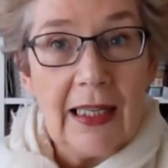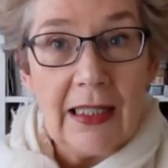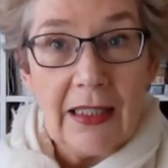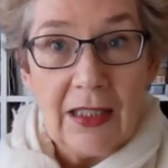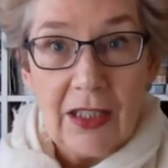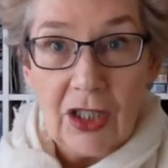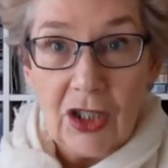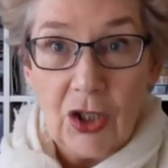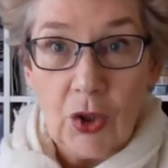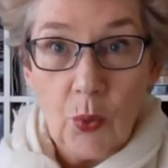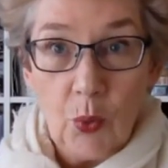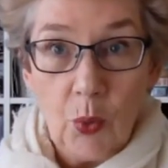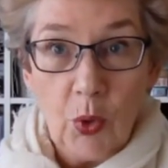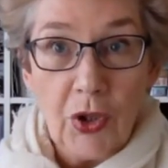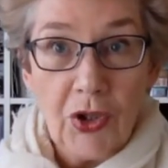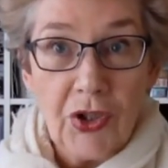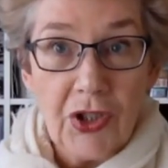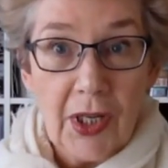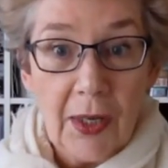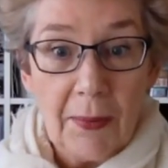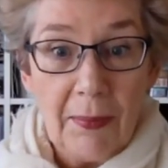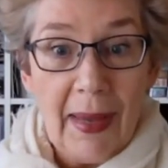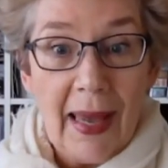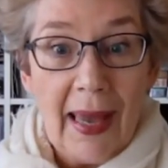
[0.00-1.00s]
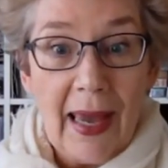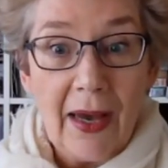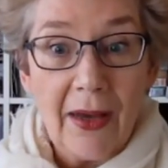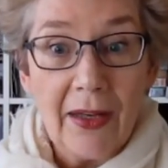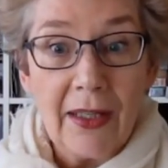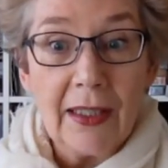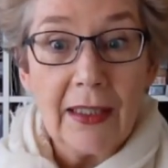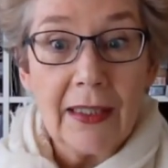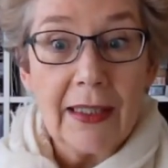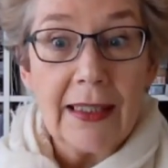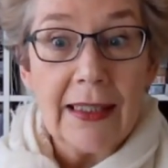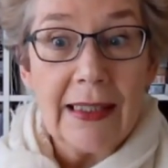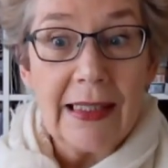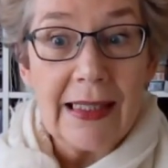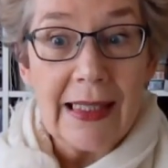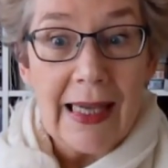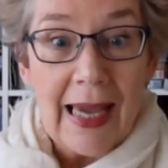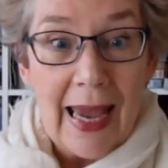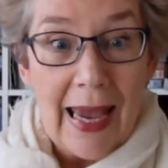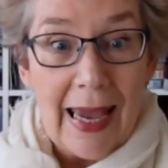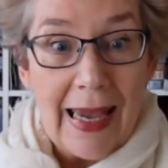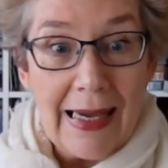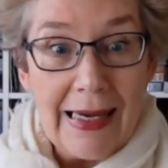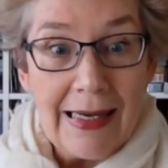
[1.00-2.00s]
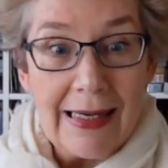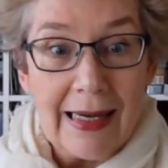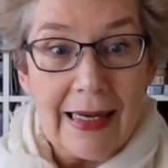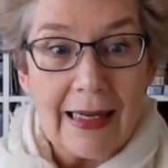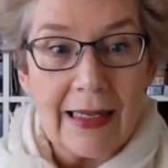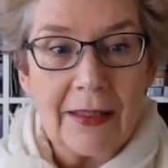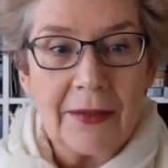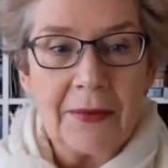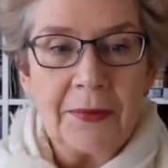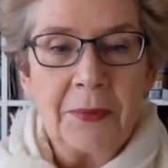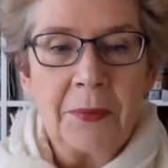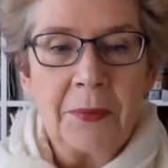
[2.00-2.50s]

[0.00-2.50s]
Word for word: dishwasher powder container.